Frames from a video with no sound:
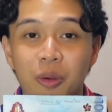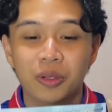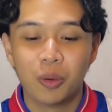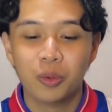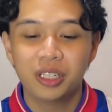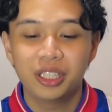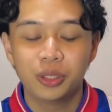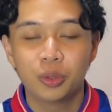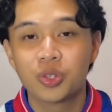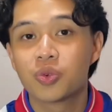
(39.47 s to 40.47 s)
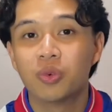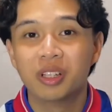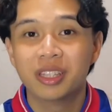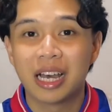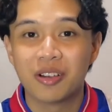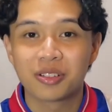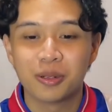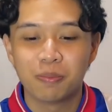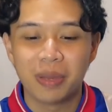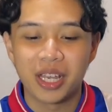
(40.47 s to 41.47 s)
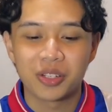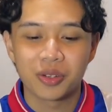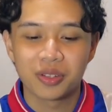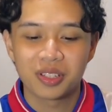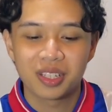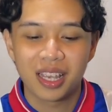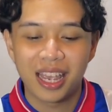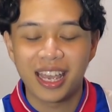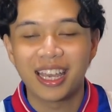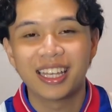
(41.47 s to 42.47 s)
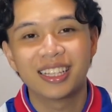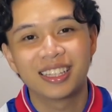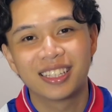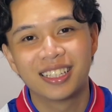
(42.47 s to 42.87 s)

would only use 1,000 pesos. And